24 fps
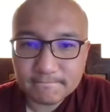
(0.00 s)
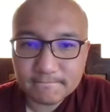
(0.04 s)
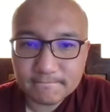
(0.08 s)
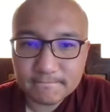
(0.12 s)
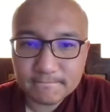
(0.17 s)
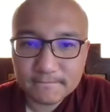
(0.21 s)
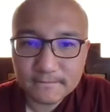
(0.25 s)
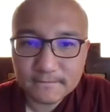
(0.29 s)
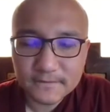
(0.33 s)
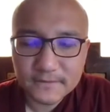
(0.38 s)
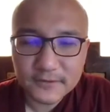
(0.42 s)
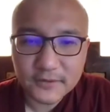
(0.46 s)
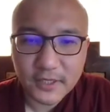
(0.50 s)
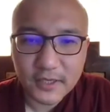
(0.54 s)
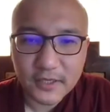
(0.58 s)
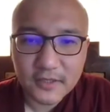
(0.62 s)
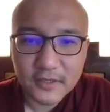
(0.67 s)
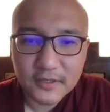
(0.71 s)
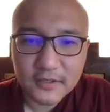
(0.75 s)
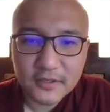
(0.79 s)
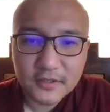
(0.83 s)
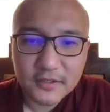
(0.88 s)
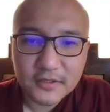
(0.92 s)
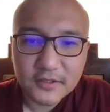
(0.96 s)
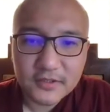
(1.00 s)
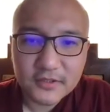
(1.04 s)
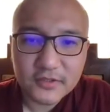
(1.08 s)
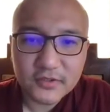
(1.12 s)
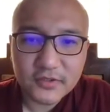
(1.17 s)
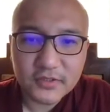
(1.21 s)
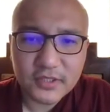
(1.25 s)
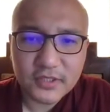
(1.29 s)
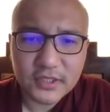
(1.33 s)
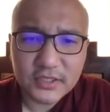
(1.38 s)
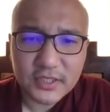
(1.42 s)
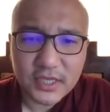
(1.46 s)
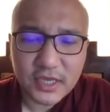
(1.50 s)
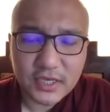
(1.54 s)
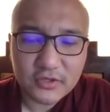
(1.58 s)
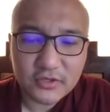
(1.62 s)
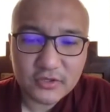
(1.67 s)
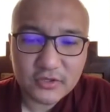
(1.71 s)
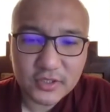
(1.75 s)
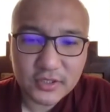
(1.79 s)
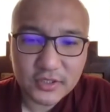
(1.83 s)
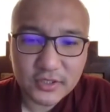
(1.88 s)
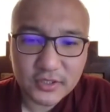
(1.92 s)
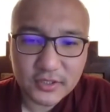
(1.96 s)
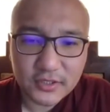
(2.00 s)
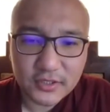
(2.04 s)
Okay, so this actually,